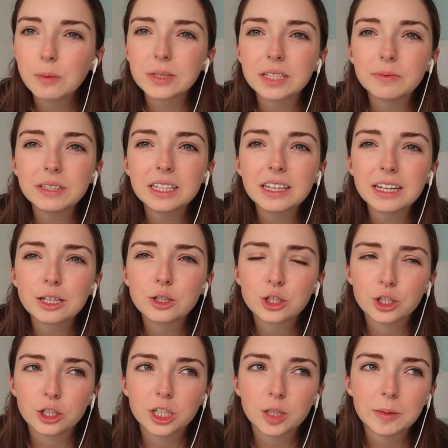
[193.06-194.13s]
I was definitely like
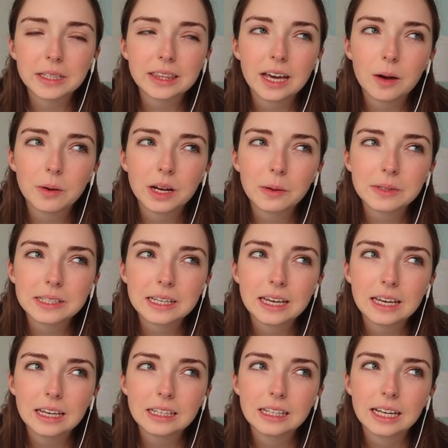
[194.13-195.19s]
concerned about that when I was a
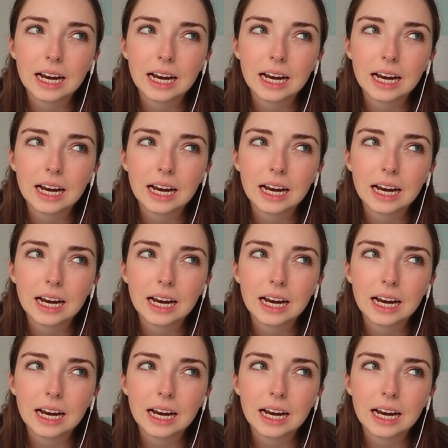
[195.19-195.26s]
kid.